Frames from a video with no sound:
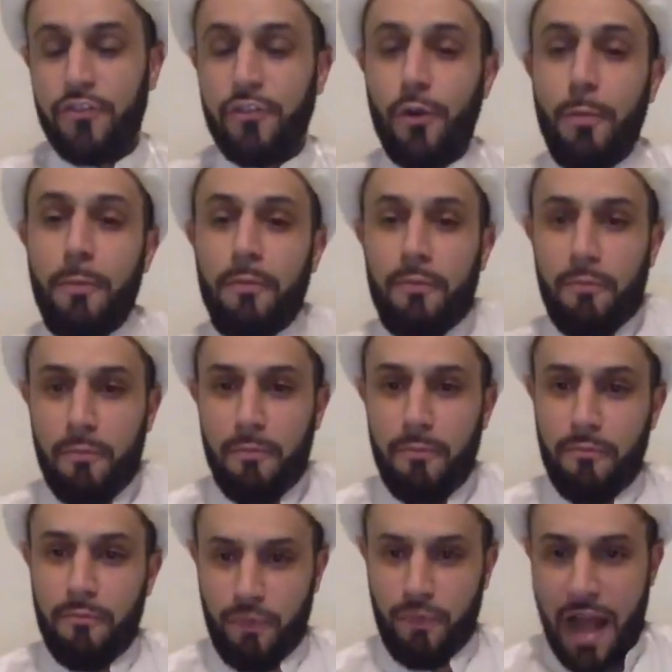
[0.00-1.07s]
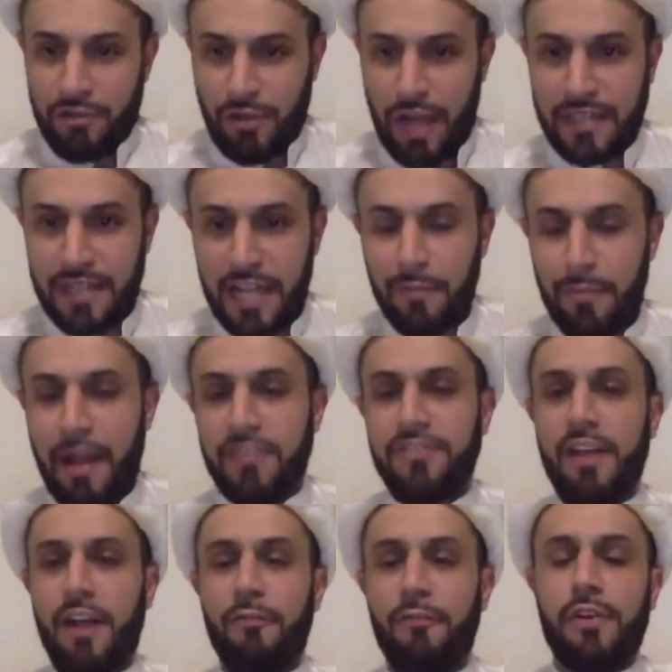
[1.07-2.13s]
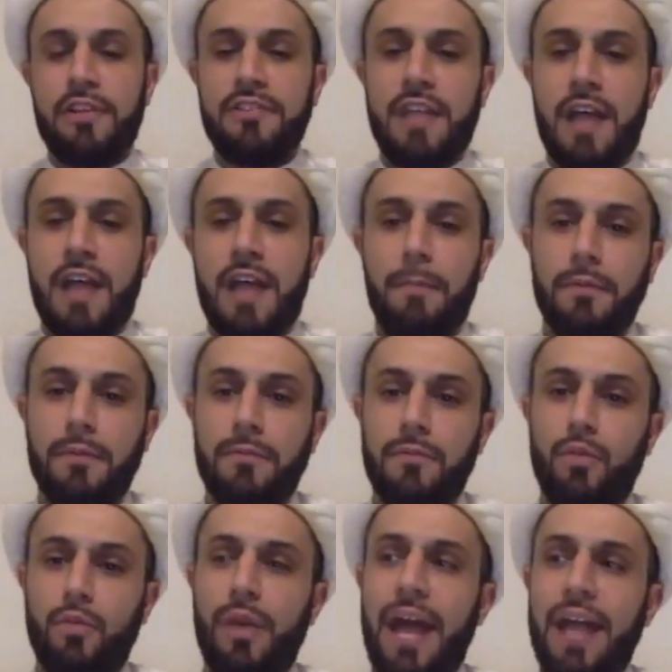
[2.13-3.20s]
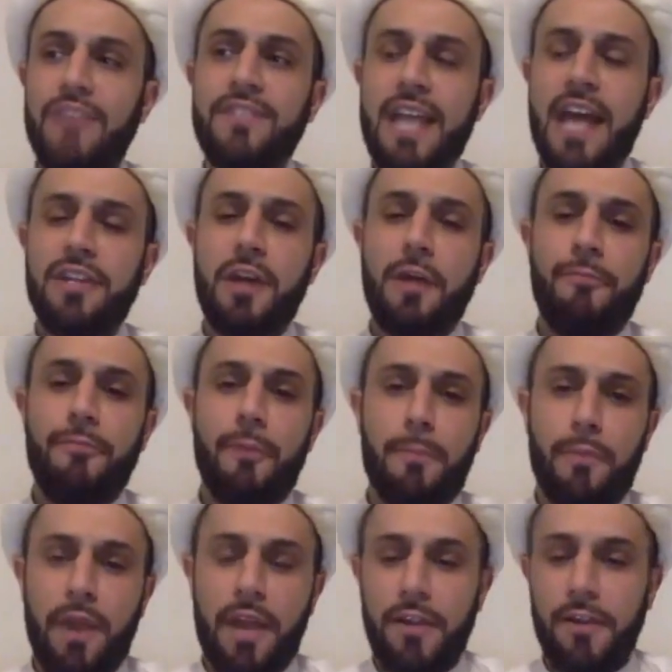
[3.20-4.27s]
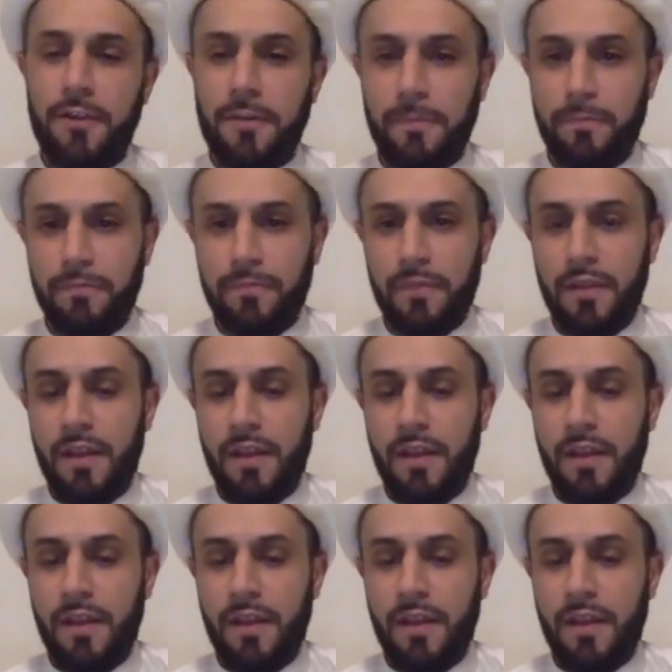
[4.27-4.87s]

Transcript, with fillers: So, so I take myself, for example. When I stand up for prayer,